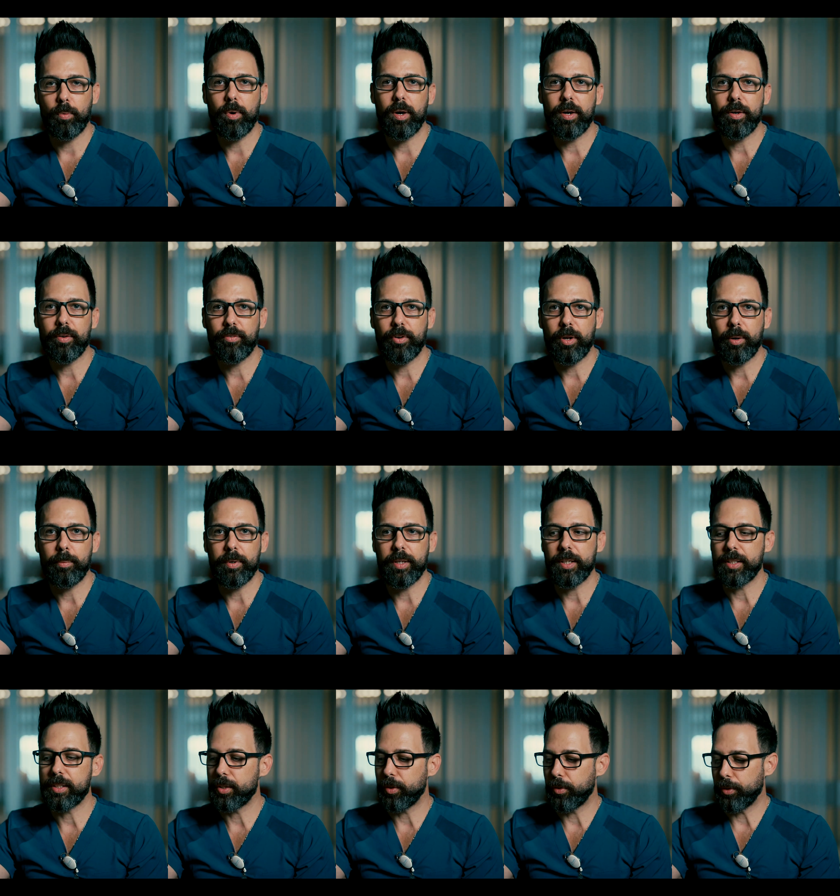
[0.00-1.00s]
One of them
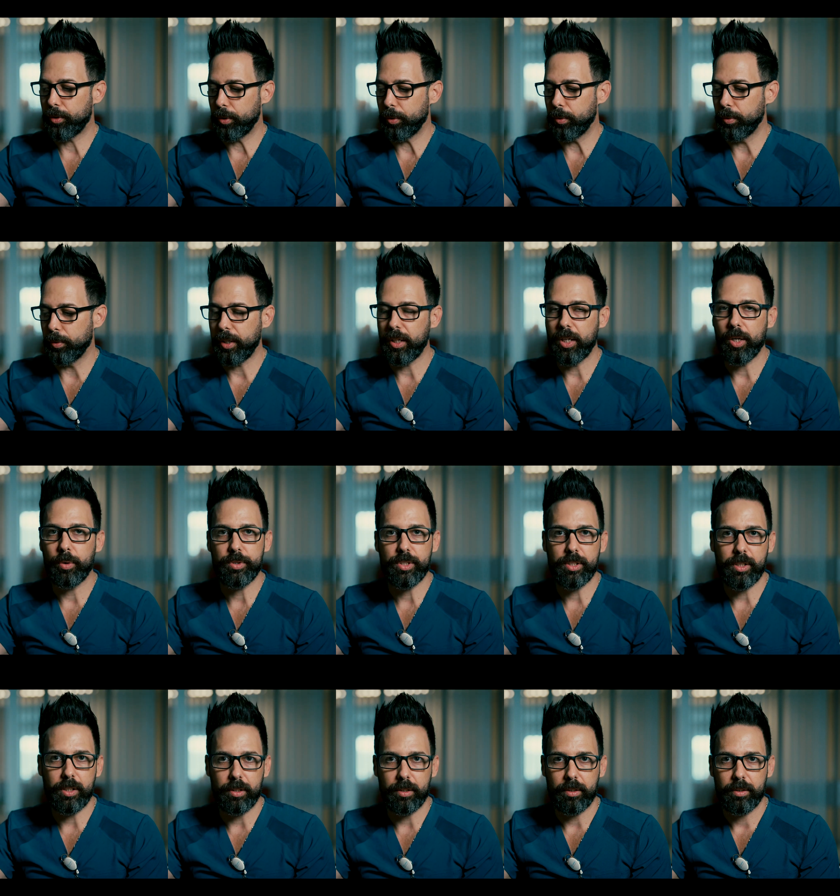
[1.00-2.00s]
is through
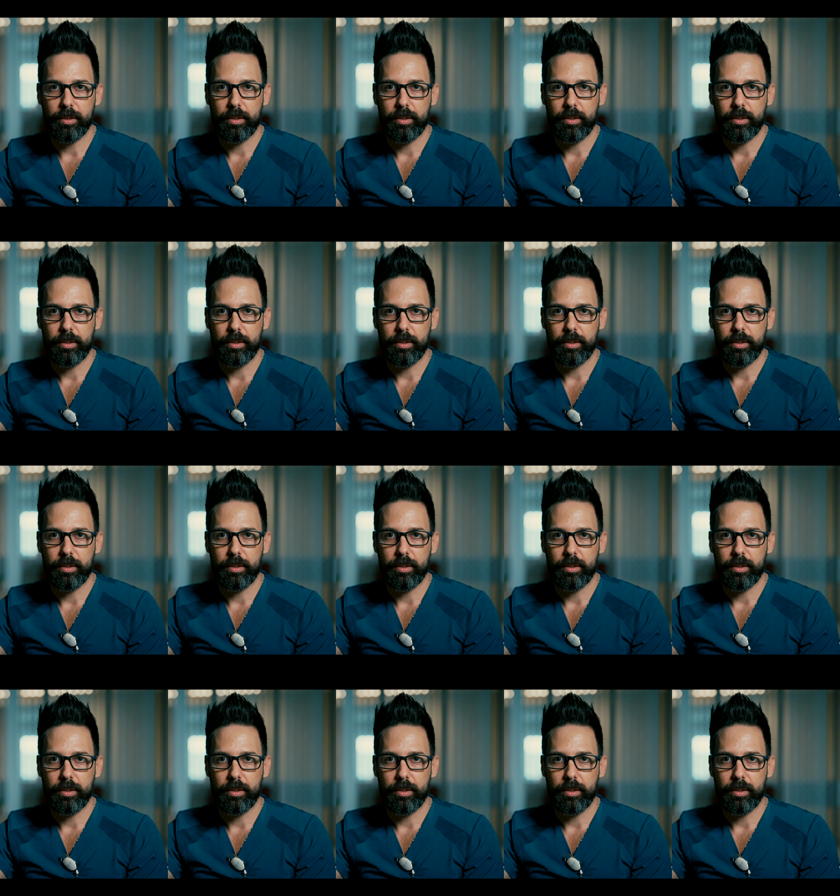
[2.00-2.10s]
EOC.